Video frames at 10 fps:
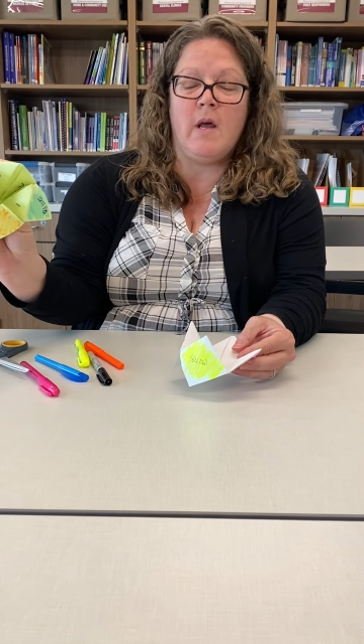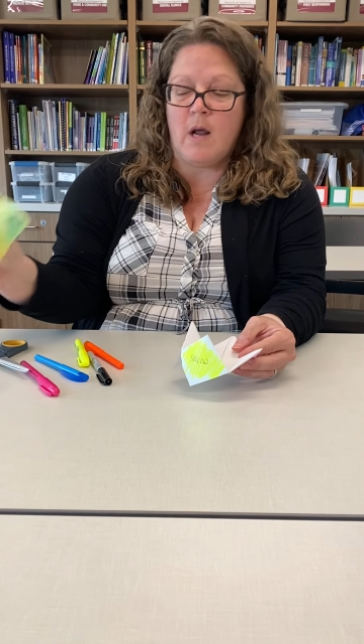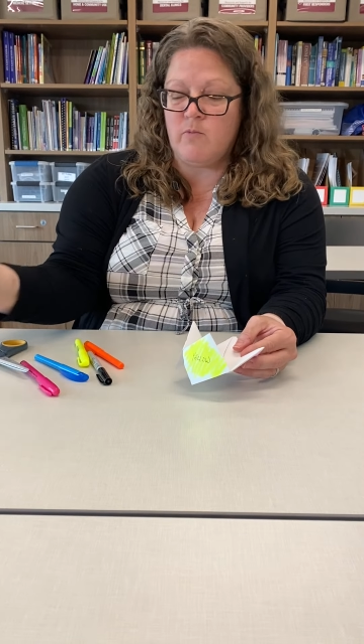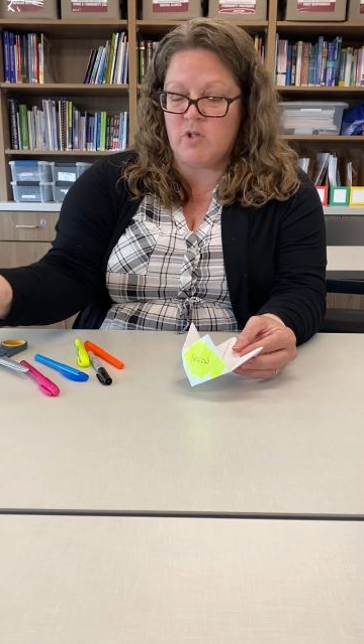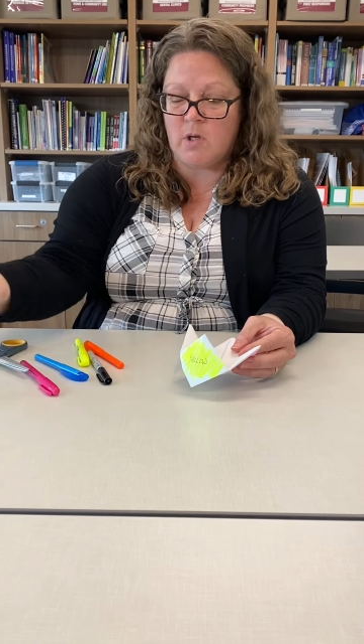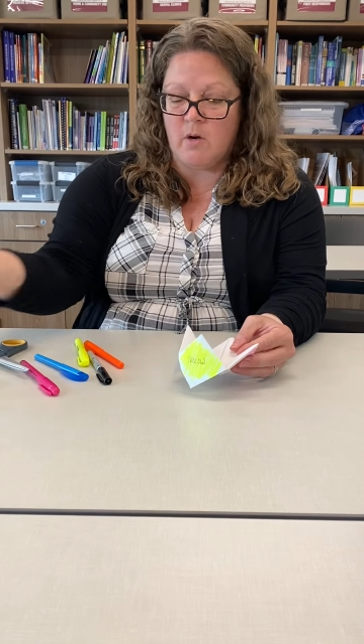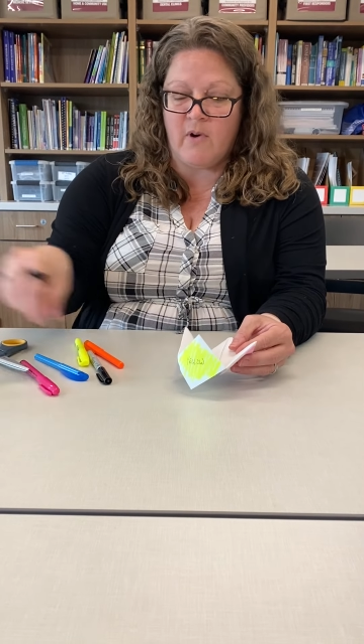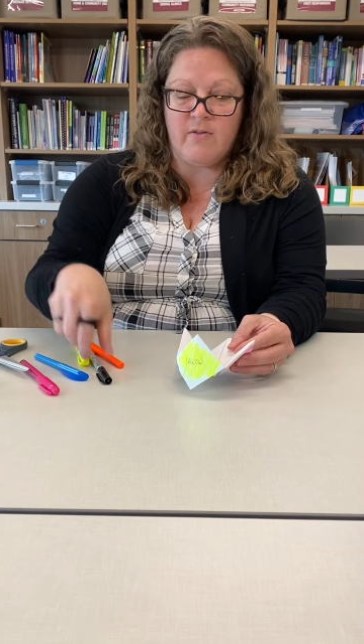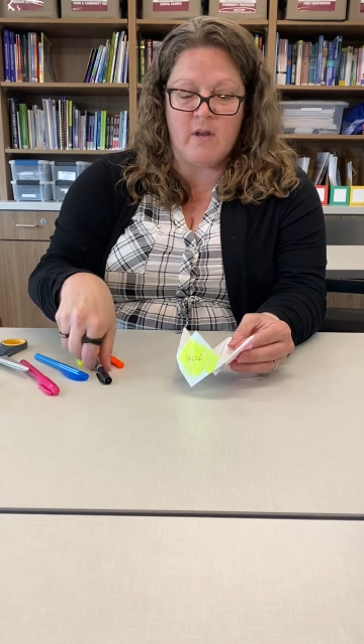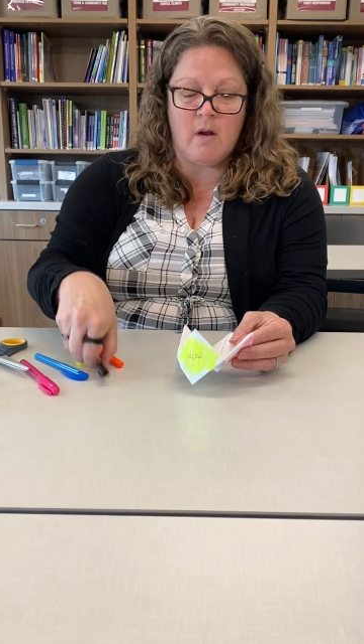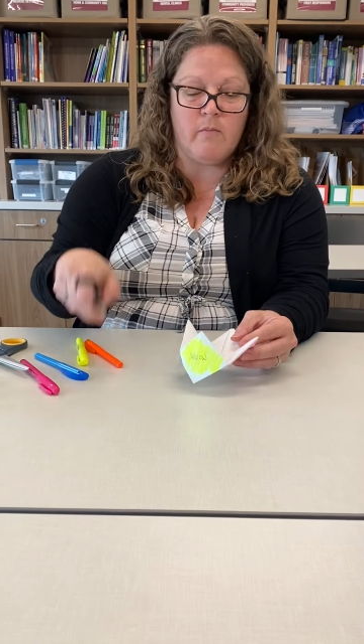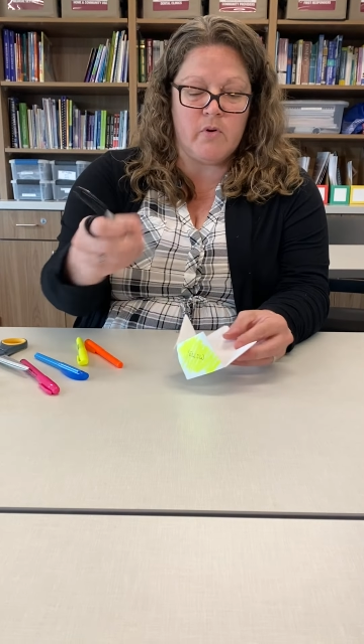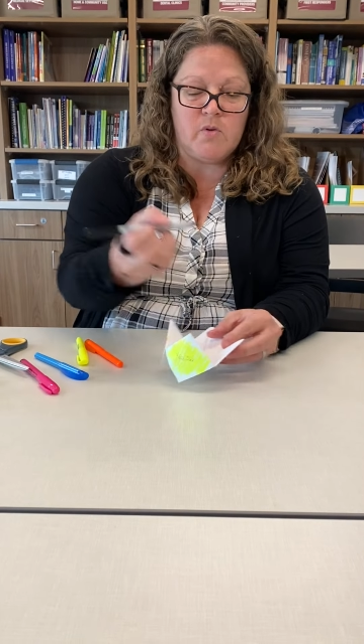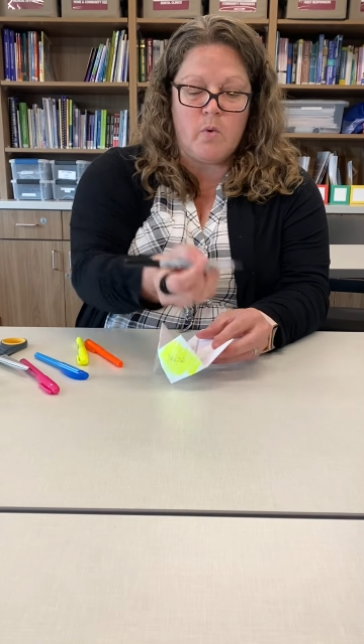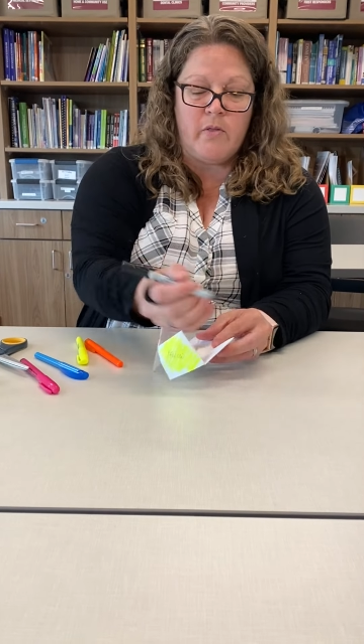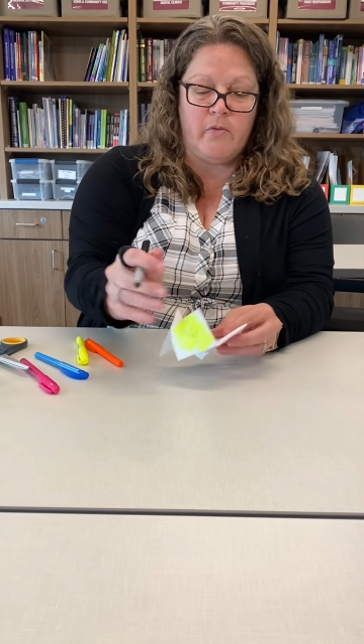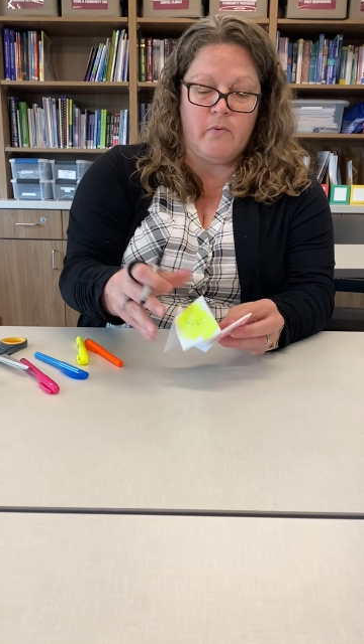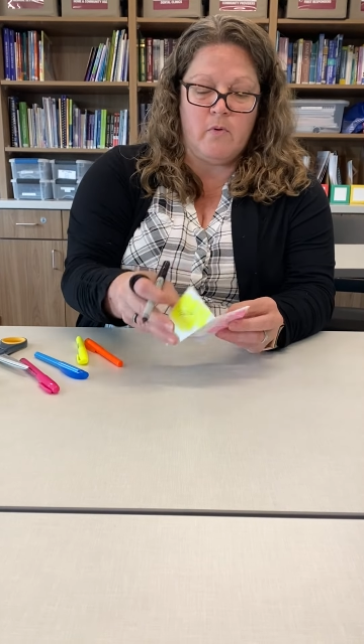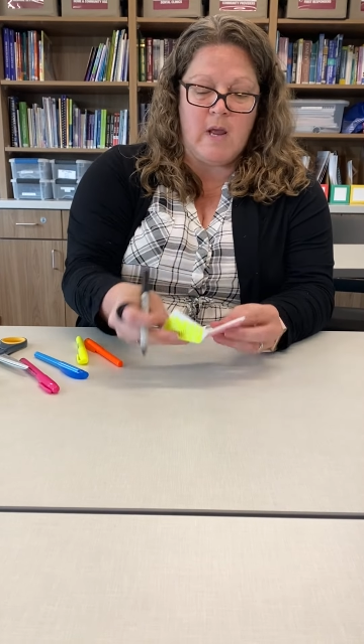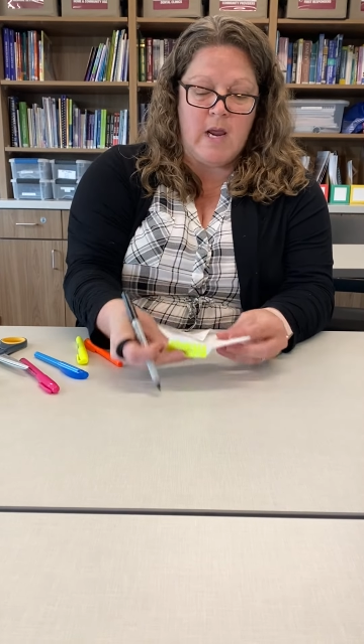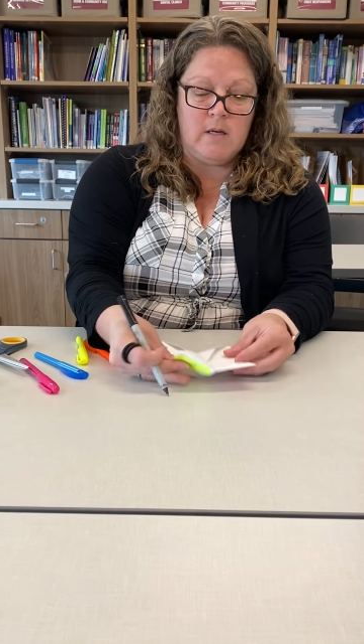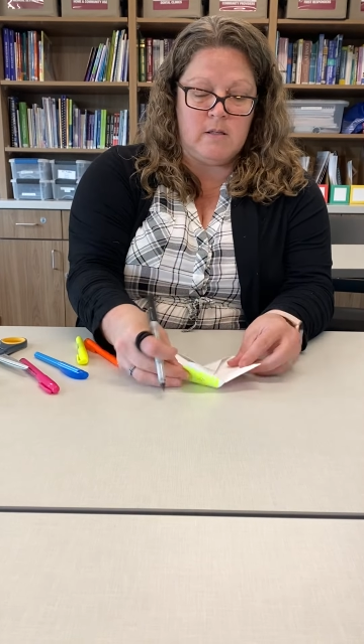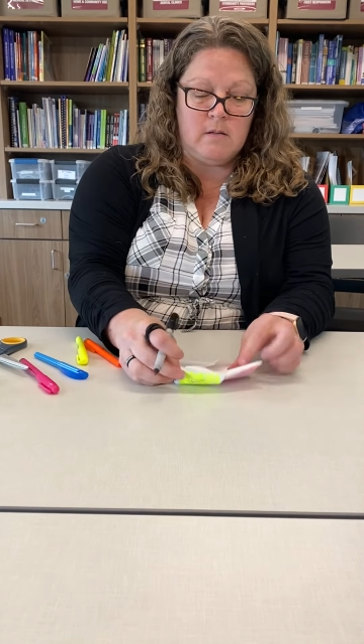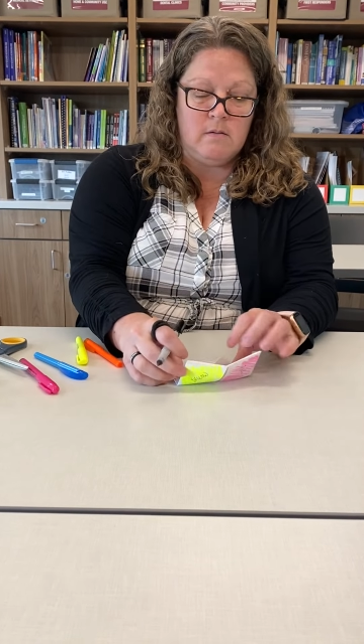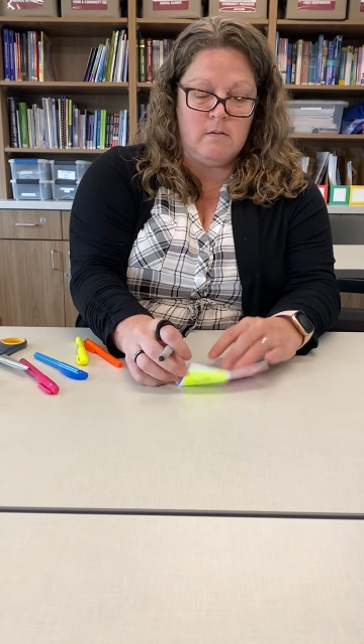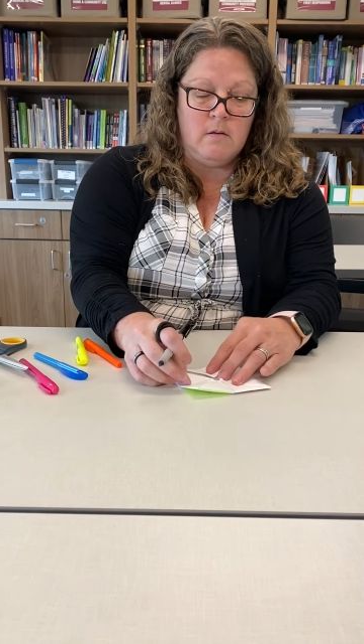And I'm just going to write the numbers 1 through 8.